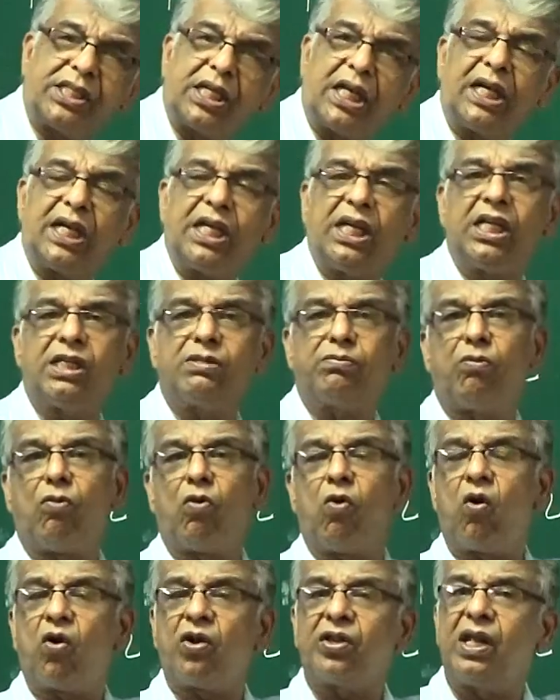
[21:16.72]
side is
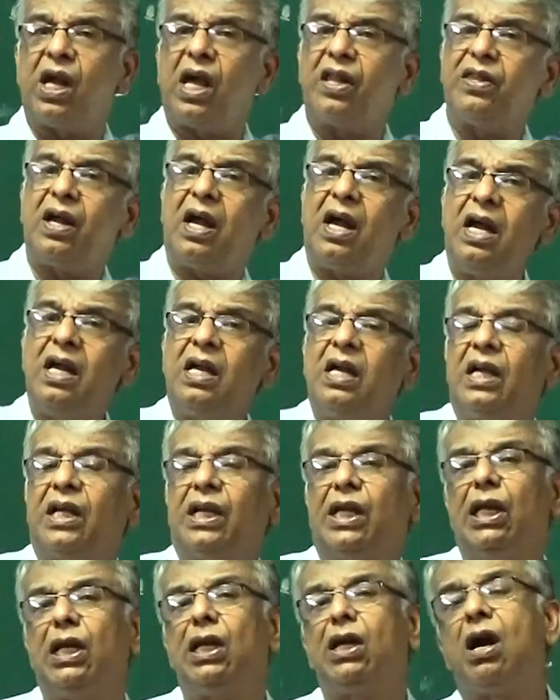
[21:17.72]
more than the
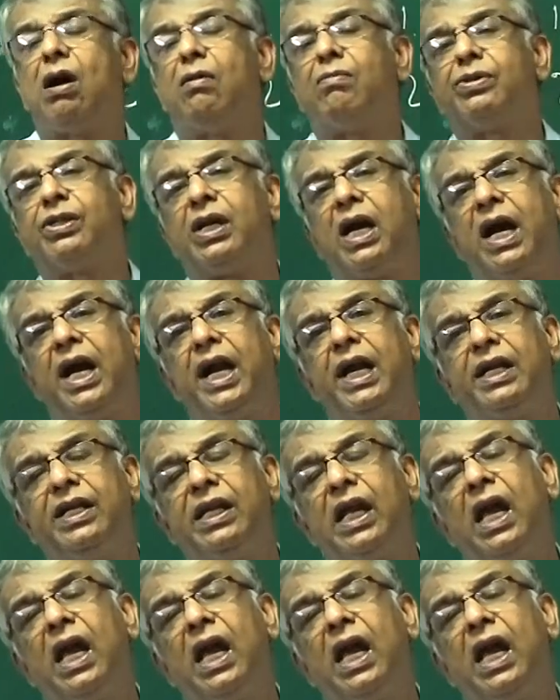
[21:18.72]
income side,